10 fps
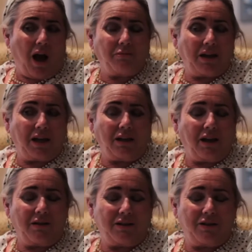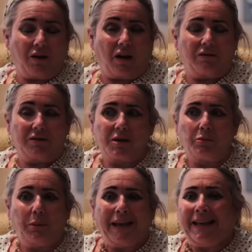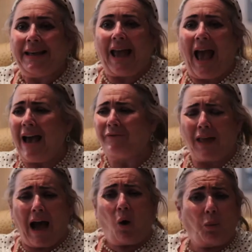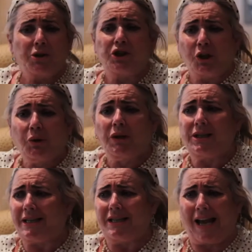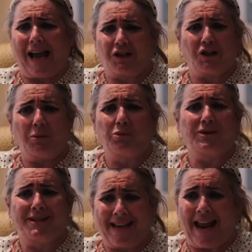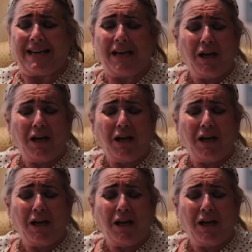I mean, you know, to be have that opportunity to actually present